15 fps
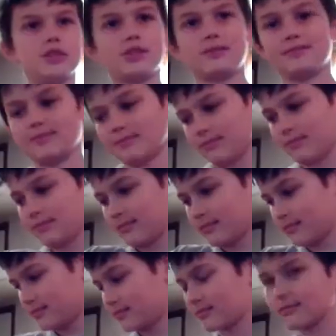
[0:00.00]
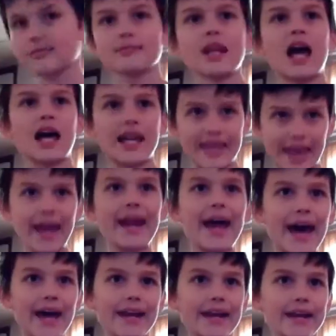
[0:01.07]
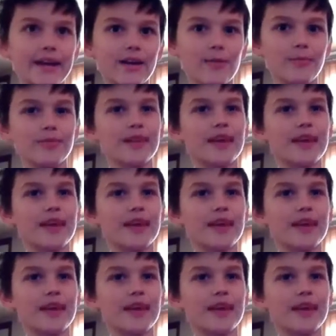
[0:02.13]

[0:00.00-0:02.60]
just get out of here.